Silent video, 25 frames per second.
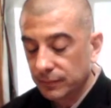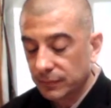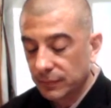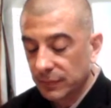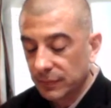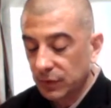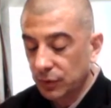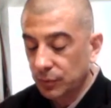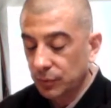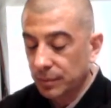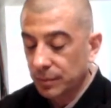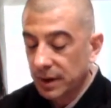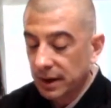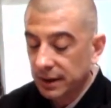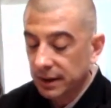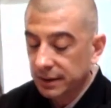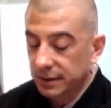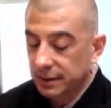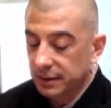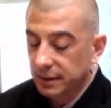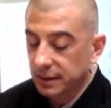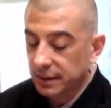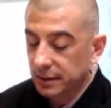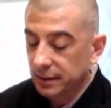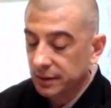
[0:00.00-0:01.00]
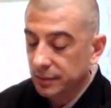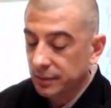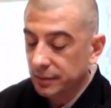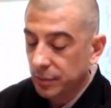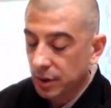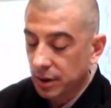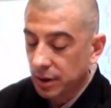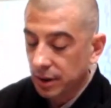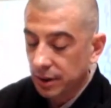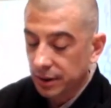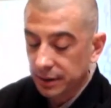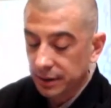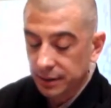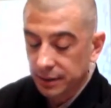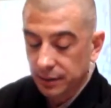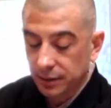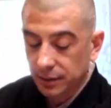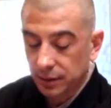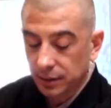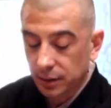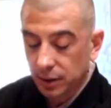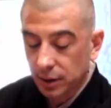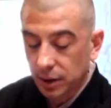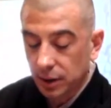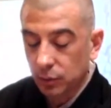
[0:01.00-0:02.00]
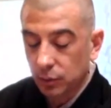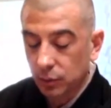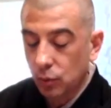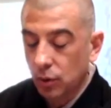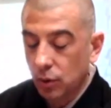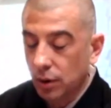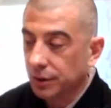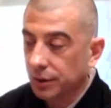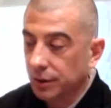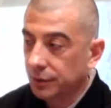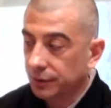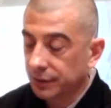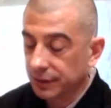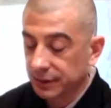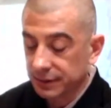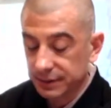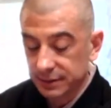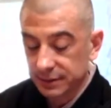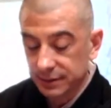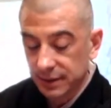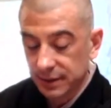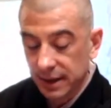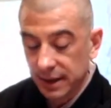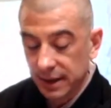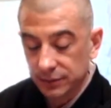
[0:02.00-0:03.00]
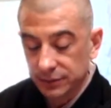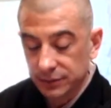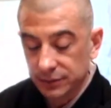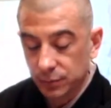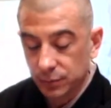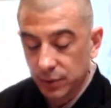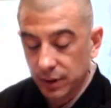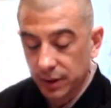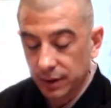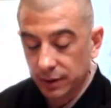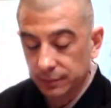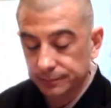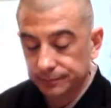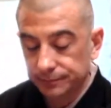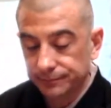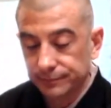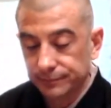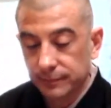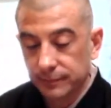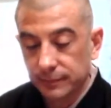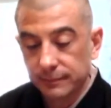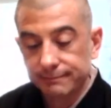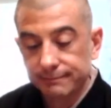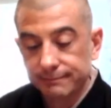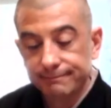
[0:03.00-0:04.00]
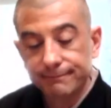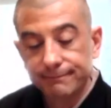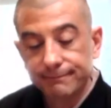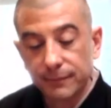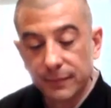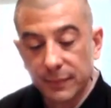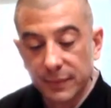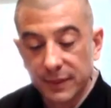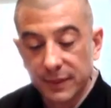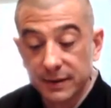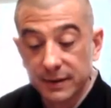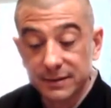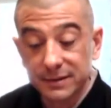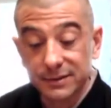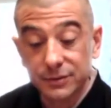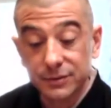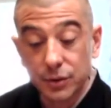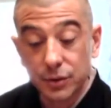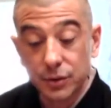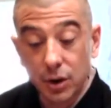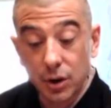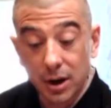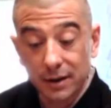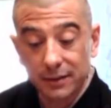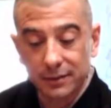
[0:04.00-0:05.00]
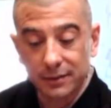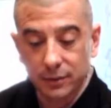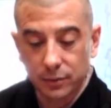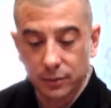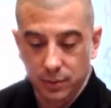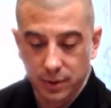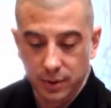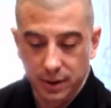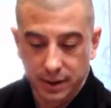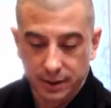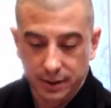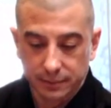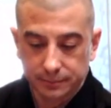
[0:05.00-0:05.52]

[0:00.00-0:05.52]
Your mind and the body are wandering elsewhere. This is not the way.